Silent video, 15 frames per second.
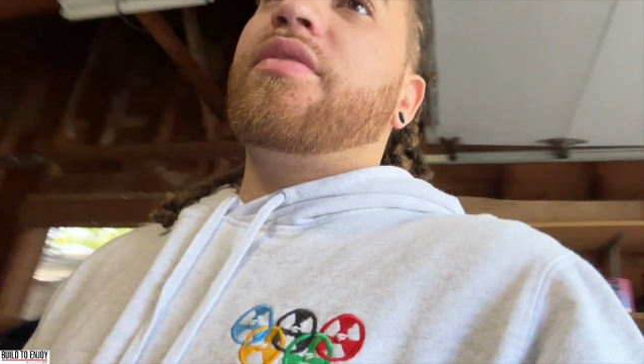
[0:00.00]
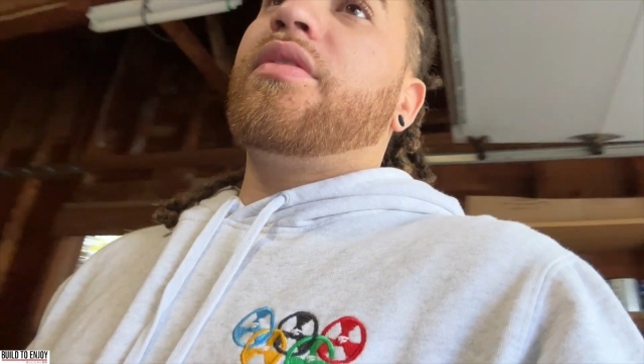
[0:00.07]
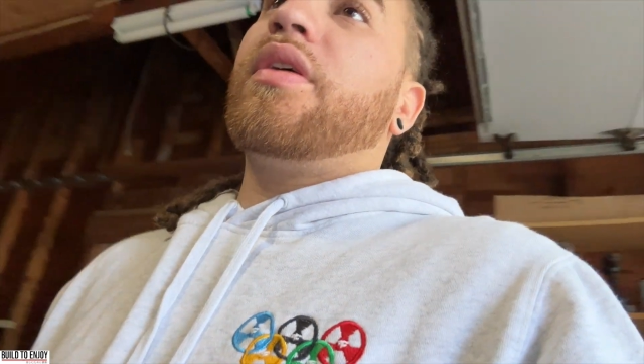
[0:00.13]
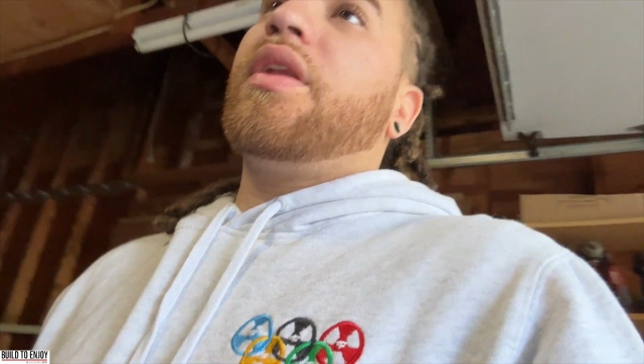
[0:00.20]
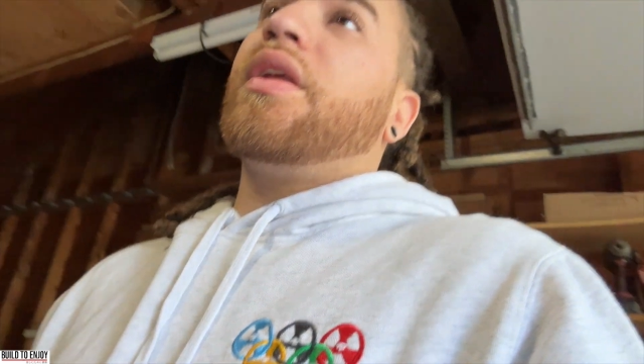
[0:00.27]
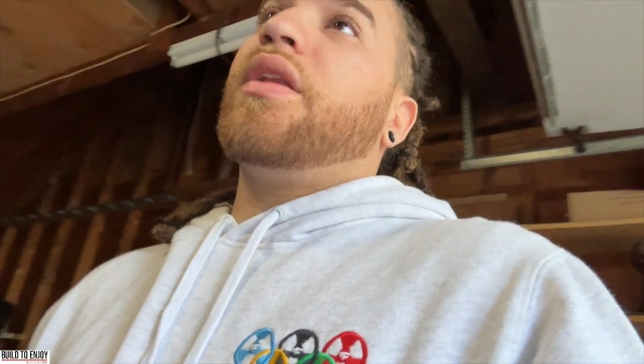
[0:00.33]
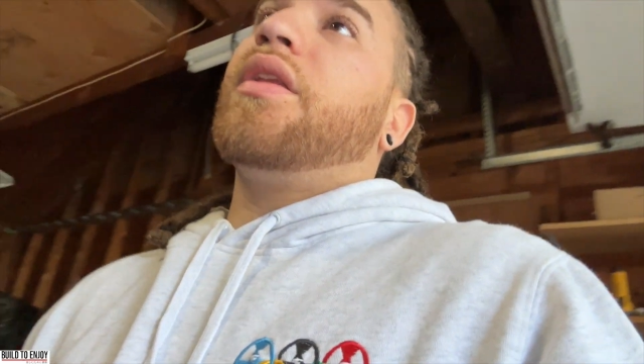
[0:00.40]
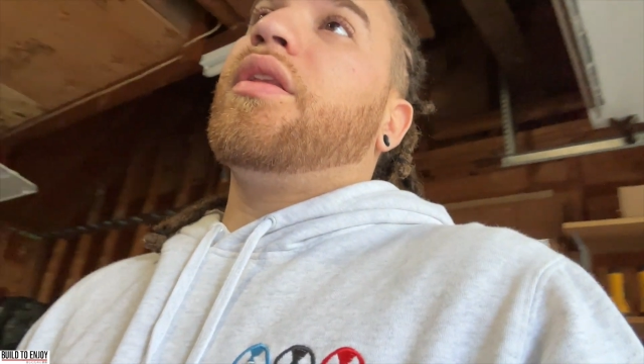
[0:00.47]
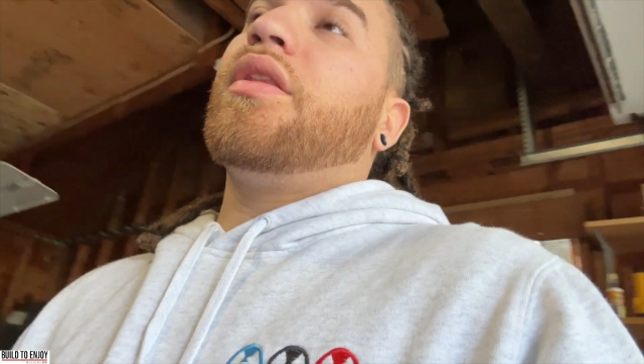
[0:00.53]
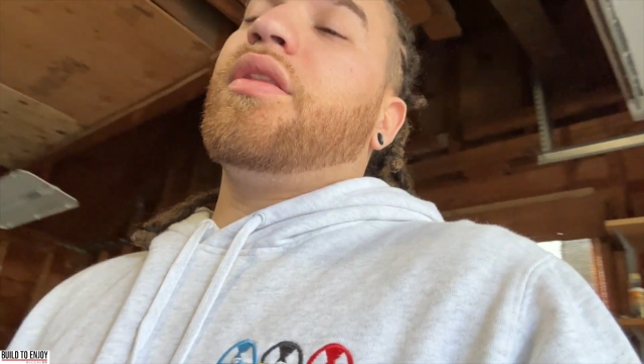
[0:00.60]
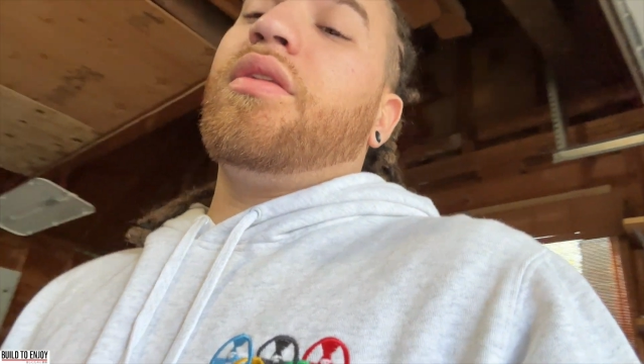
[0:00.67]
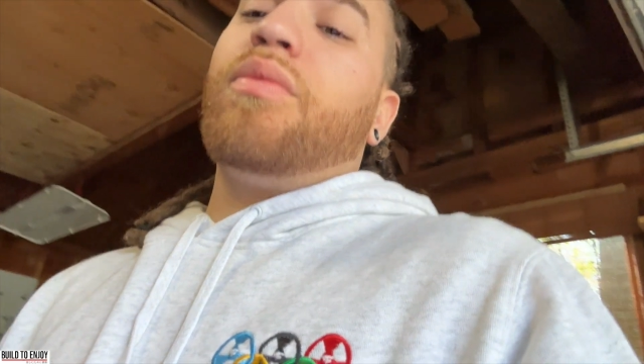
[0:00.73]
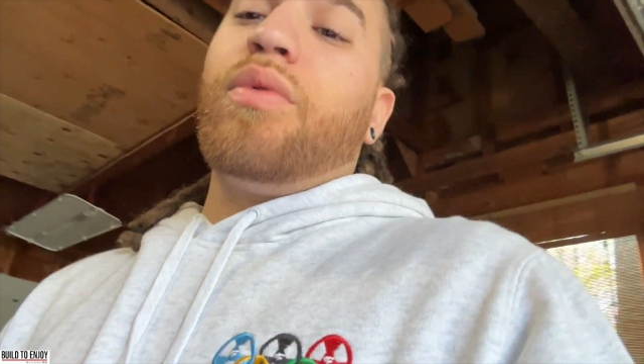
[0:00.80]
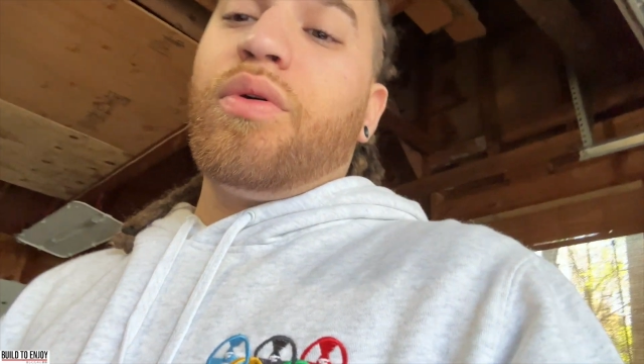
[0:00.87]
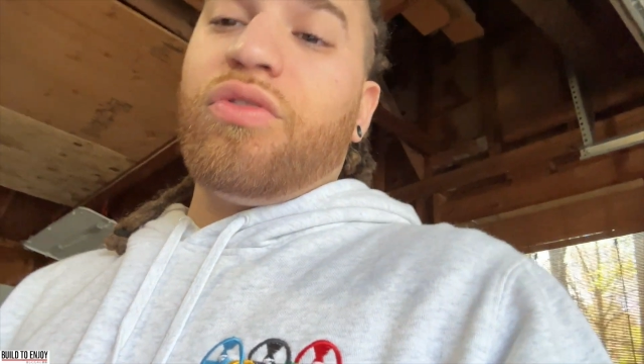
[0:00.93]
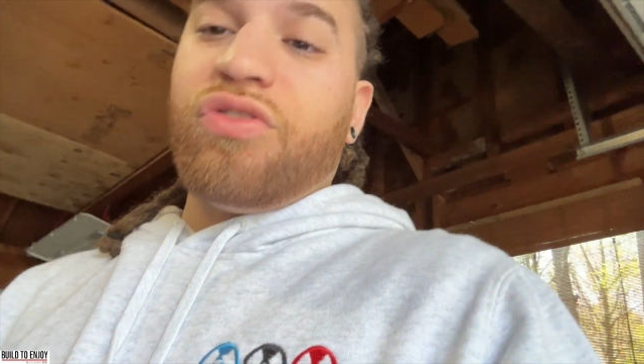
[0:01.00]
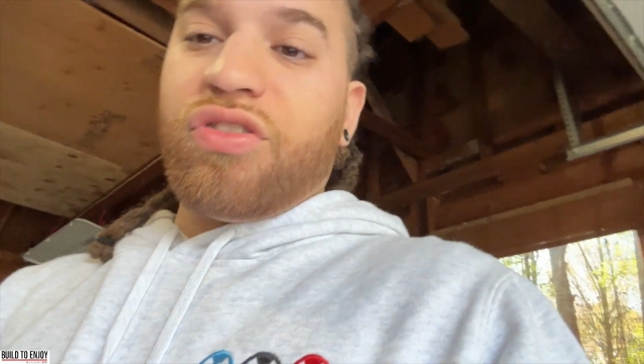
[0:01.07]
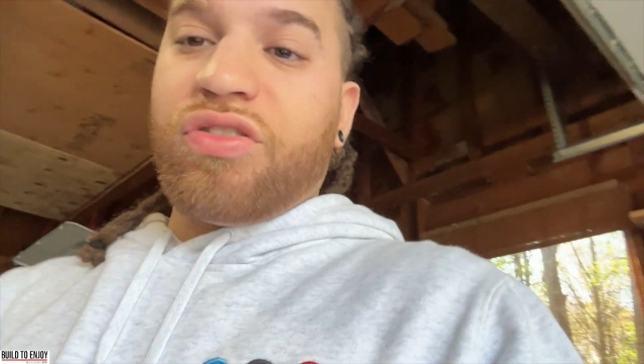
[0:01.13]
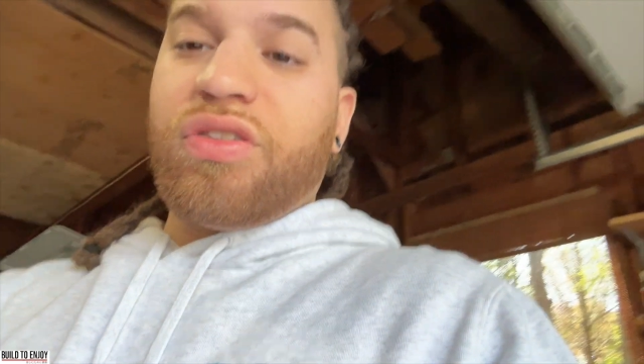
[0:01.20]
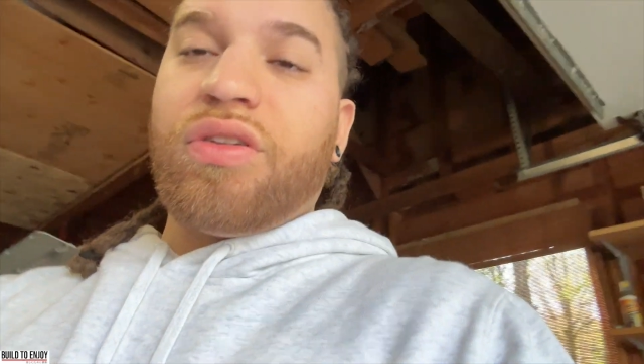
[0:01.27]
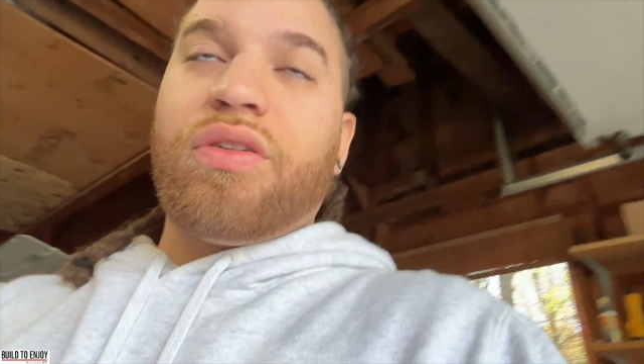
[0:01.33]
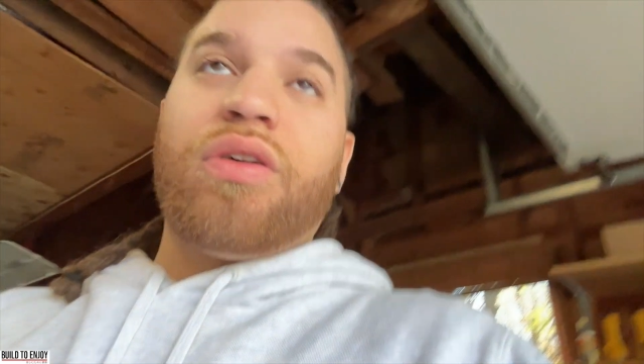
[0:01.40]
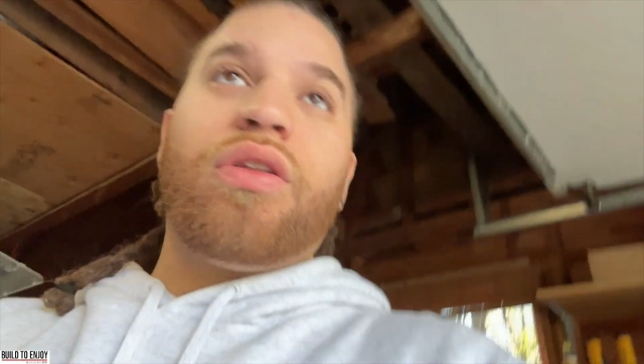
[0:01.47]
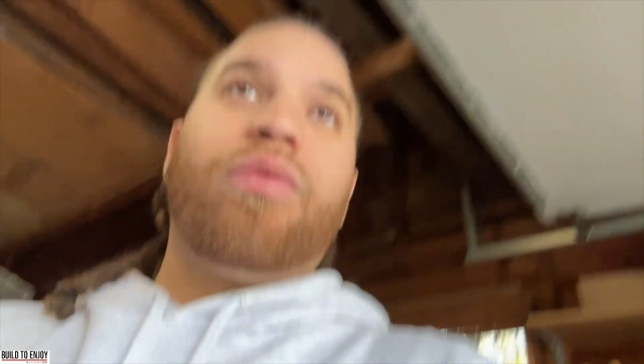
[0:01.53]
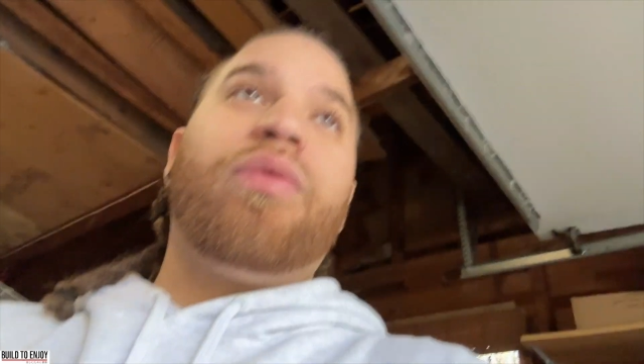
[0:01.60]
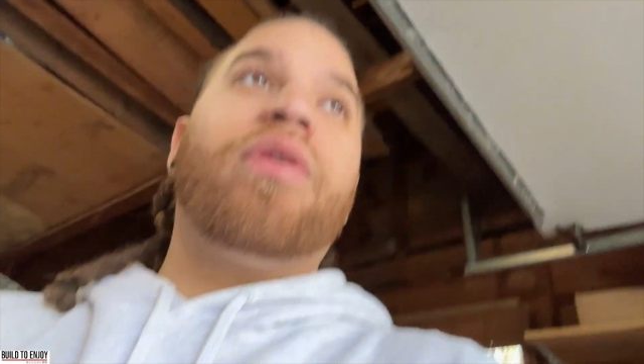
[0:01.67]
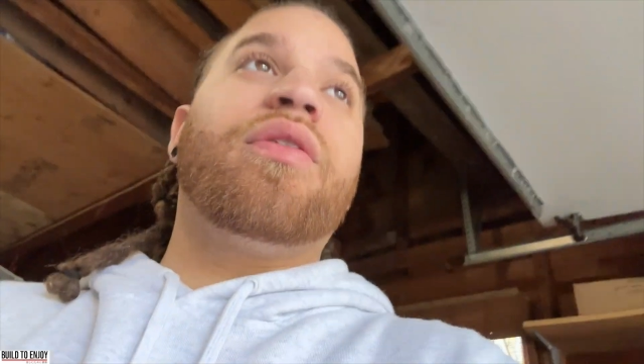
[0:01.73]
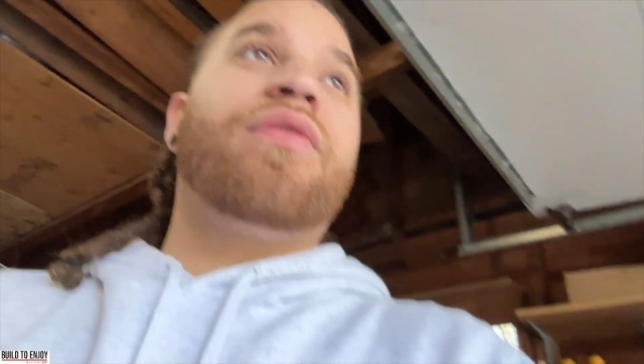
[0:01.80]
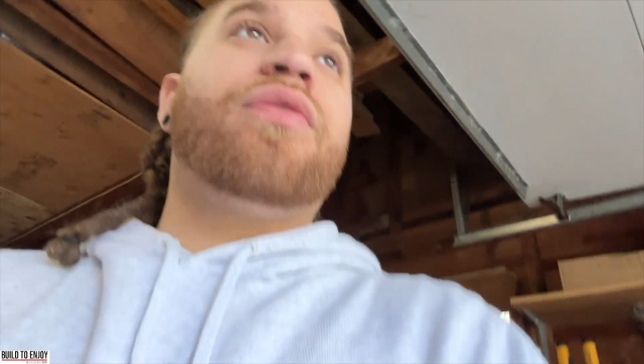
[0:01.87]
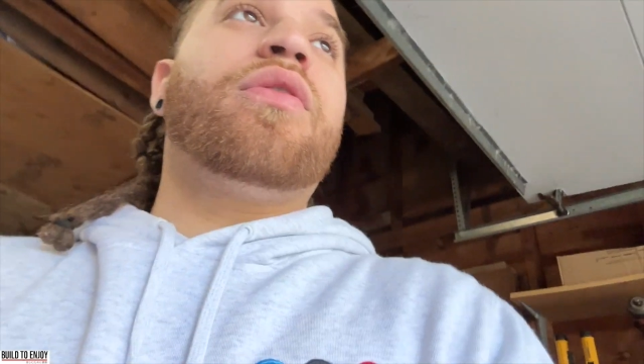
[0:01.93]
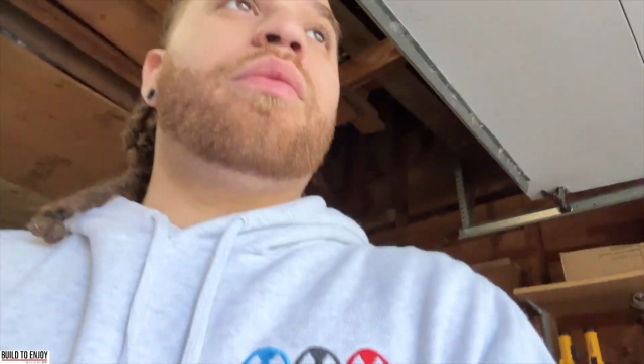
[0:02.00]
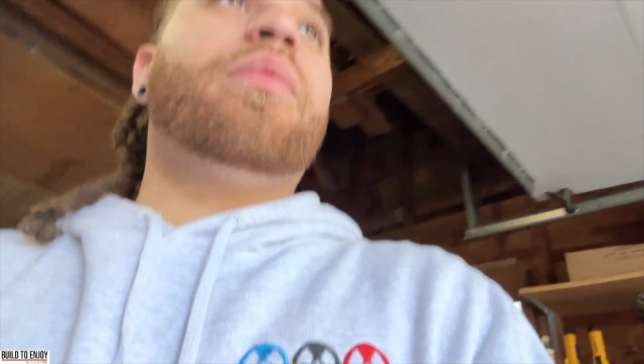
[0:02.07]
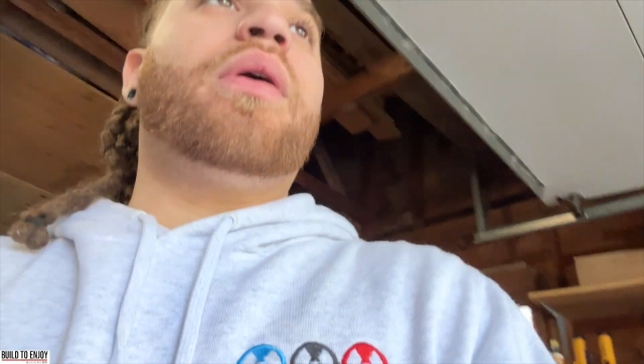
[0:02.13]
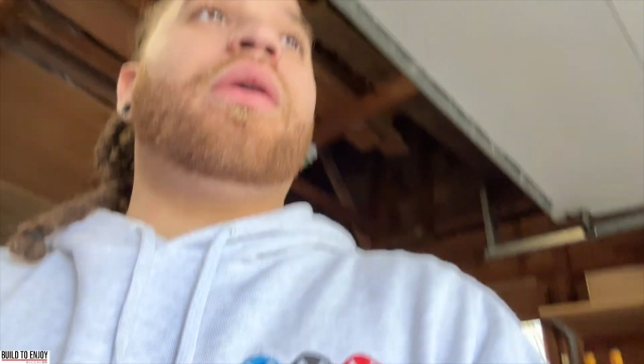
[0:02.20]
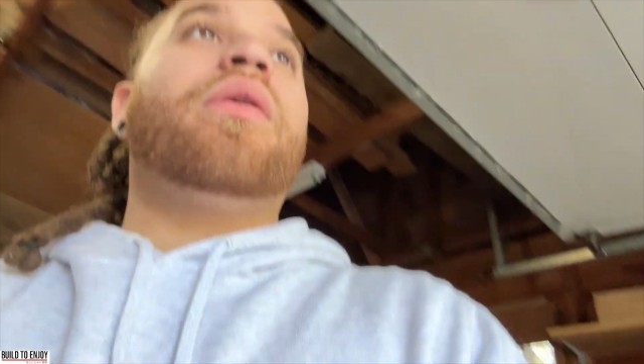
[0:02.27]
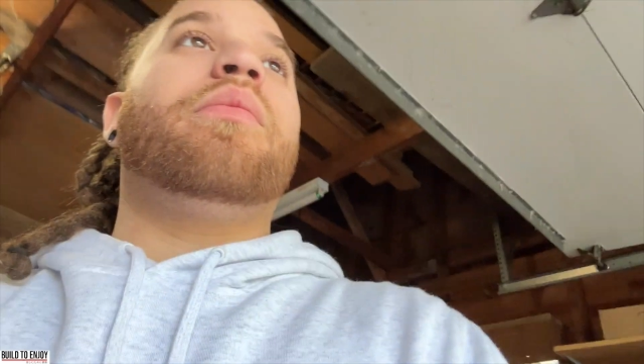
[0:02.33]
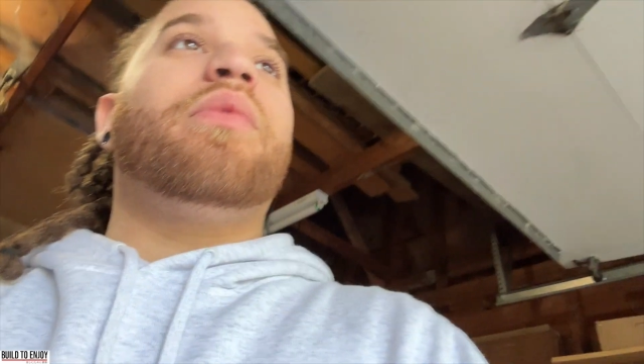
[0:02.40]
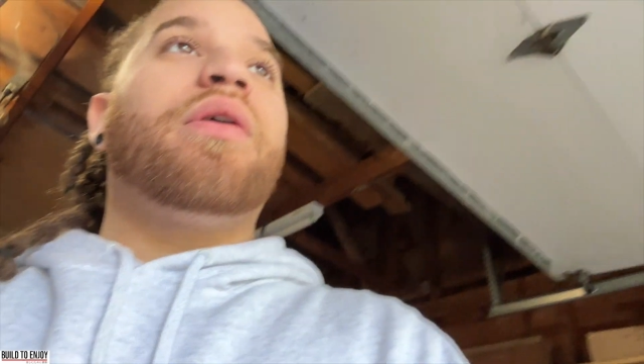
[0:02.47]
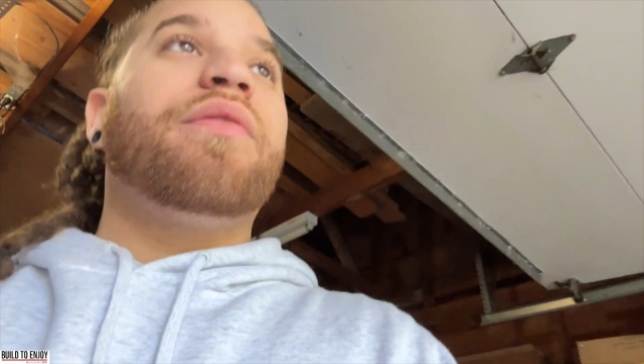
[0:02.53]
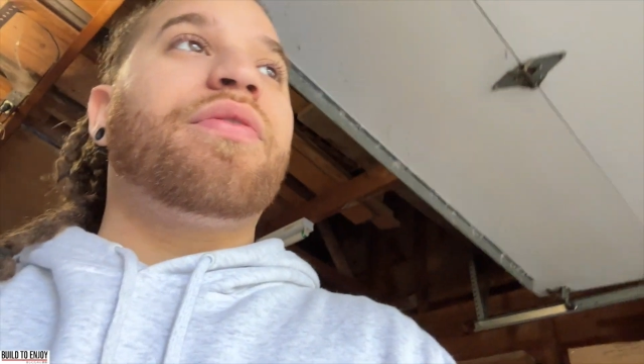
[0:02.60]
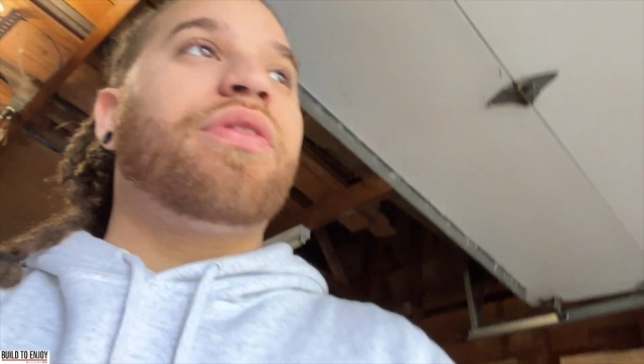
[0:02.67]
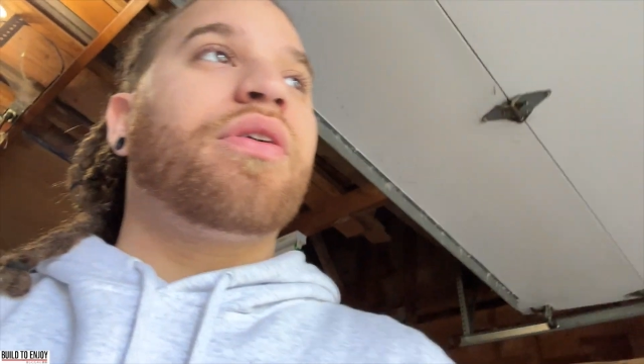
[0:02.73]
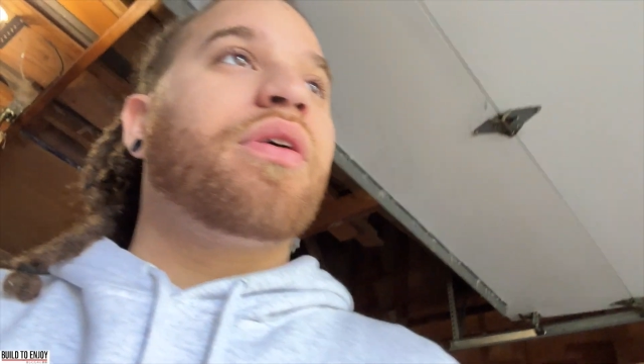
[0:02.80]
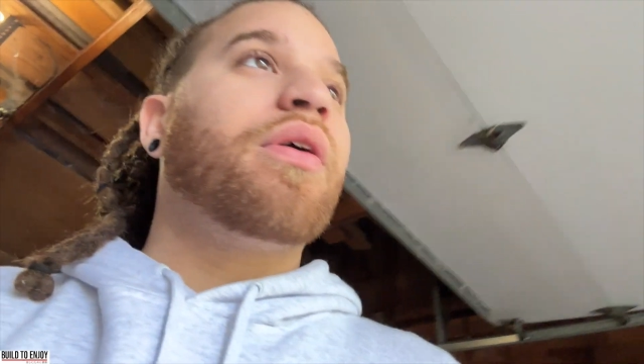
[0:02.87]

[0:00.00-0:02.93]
And then we was just in another one for about a month.